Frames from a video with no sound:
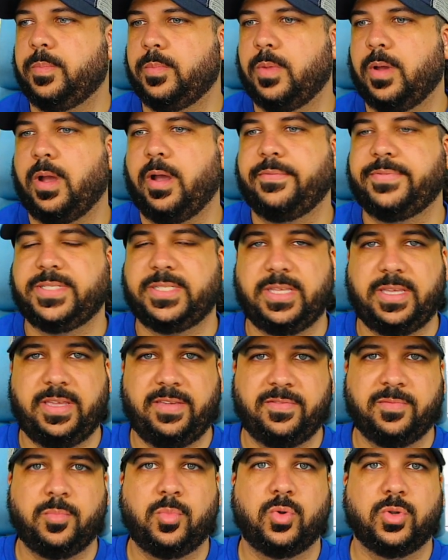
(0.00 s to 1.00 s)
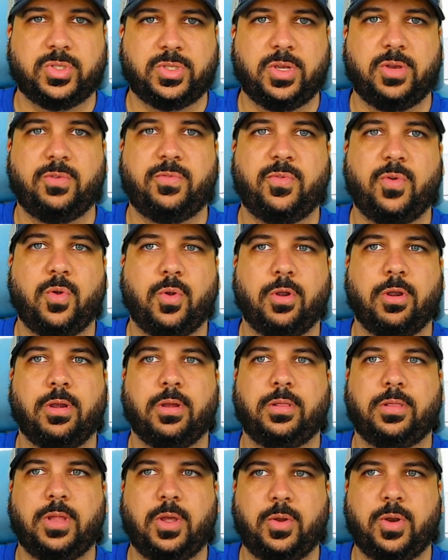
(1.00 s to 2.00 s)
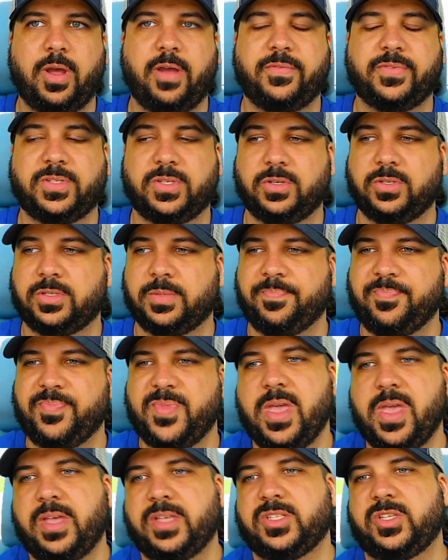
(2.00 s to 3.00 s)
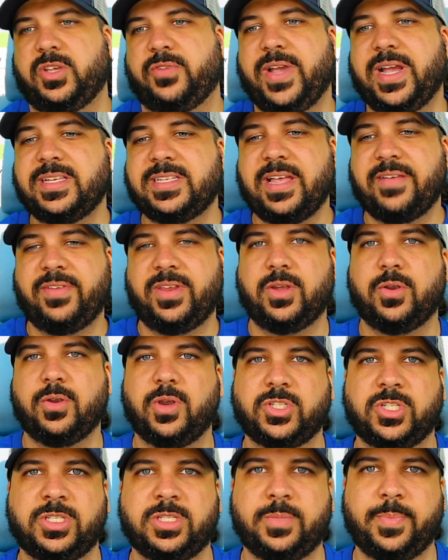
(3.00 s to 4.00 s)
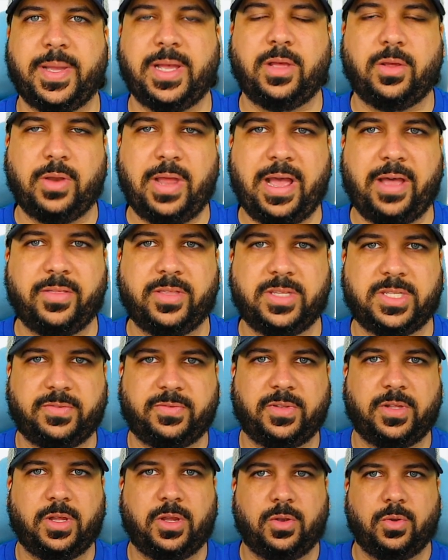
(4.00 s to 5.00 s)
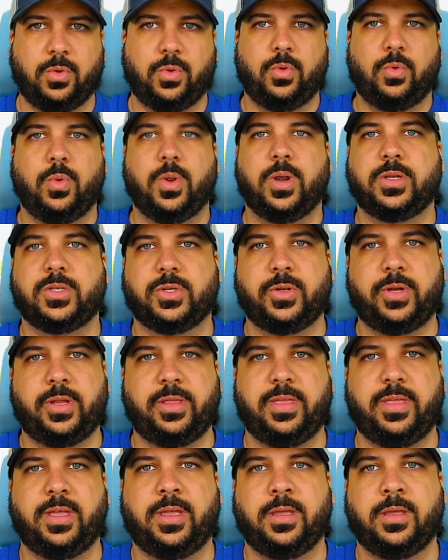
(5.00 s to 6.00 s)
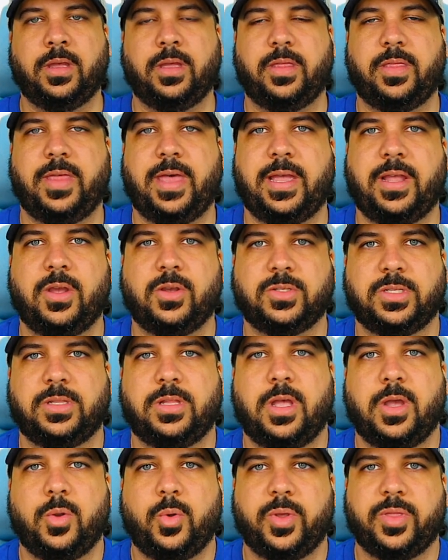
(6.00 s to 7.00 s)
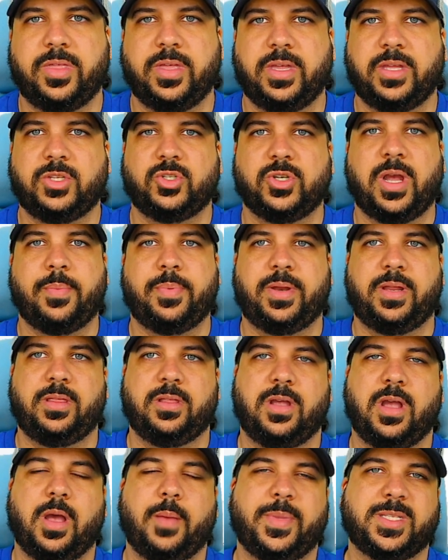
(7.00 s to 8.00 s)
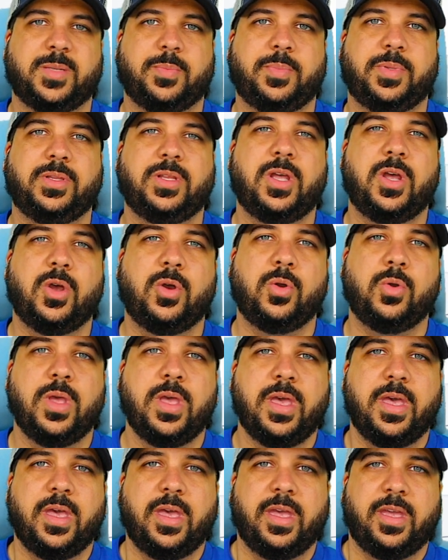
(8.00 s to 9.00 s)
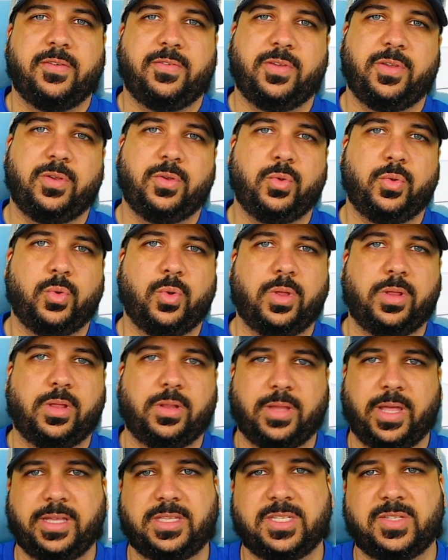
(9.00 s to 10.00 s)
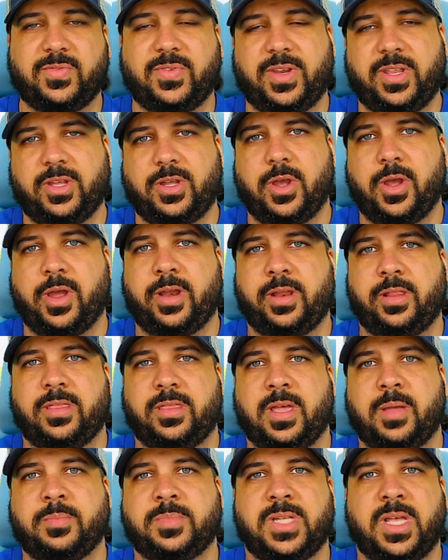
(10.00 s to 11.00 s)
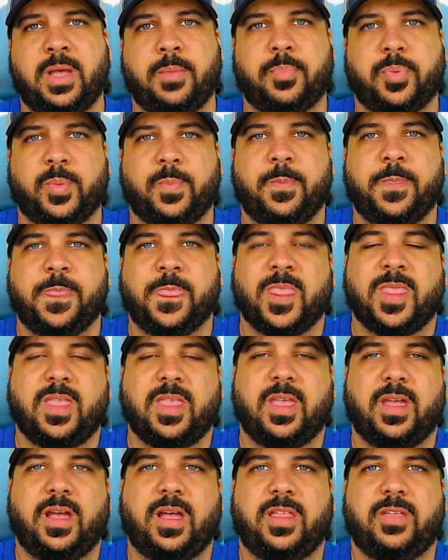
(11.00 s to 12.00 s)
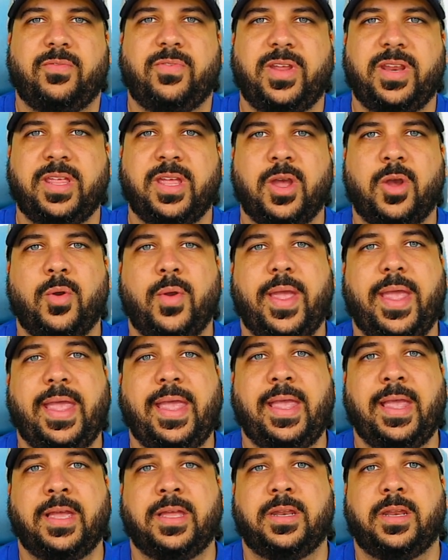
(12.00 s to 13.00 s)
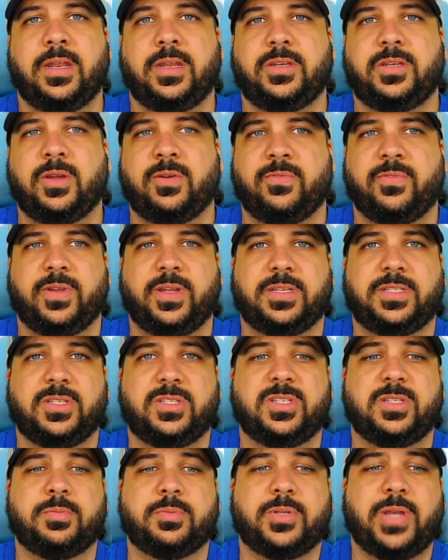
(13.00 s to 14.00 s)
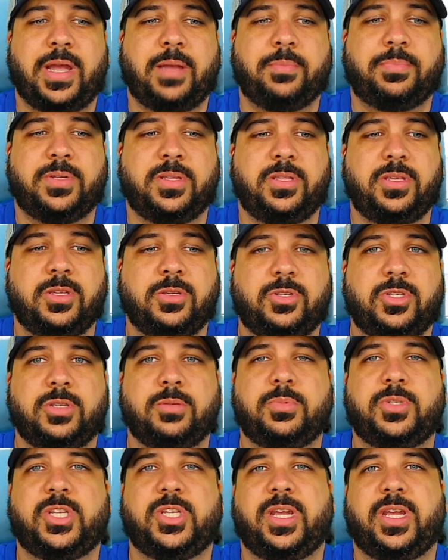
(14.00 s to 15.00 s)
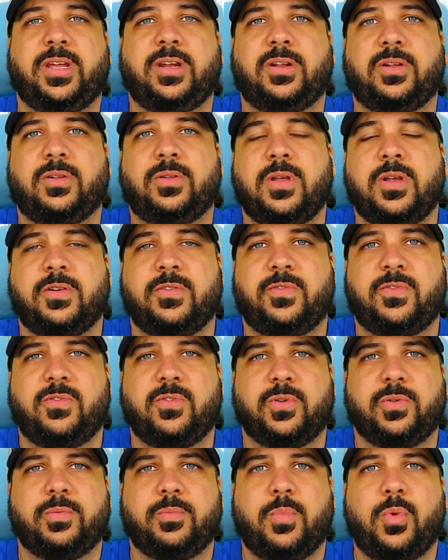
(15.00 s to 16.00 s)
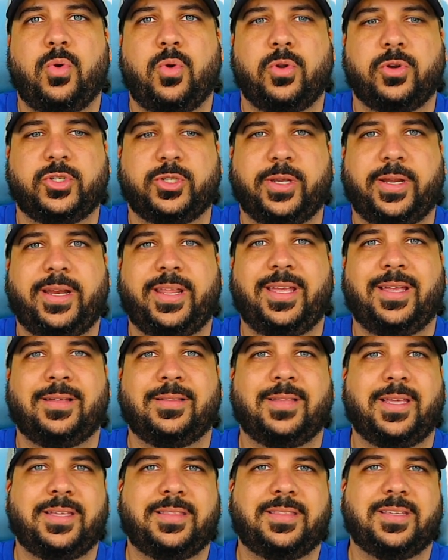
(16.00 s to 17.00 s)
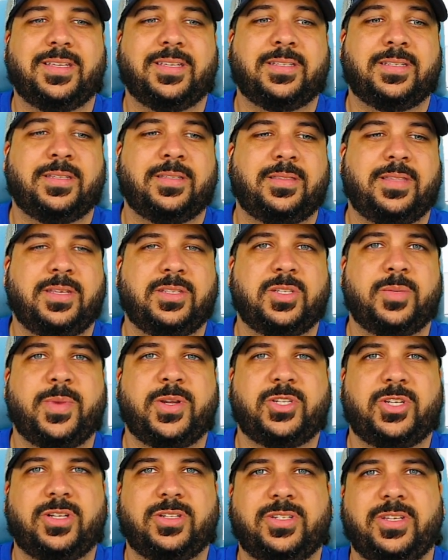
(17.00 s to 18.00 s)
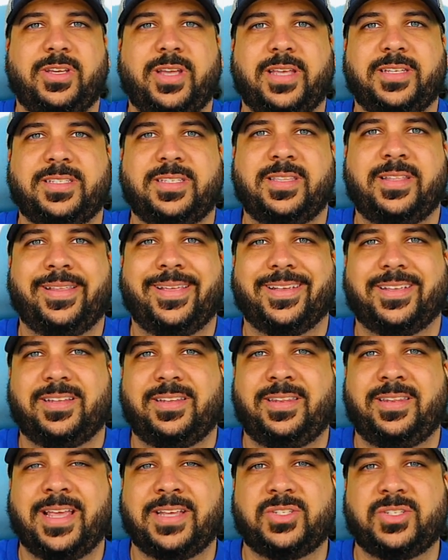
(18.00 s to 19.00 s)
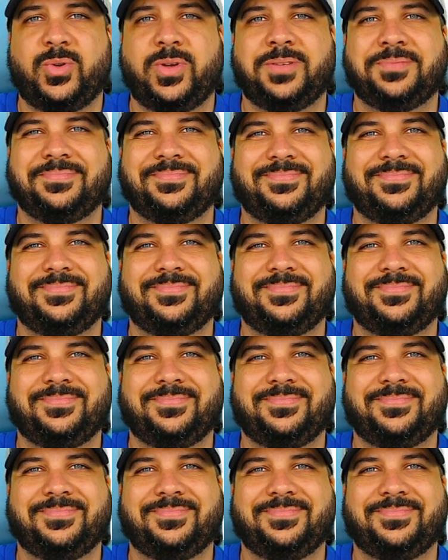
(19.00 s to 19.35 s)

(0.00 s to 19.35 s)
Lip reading: Obviously even more so for loan officers. So if you guys have any questions about how this flow works or anything that goes along with it, drop it in the comments below. If you like this video, go ahead and thumbs up the video, and don't forget to subscribe to the YouTube channel for more training like this. Thanks so much, and I'll see you guys in the next one.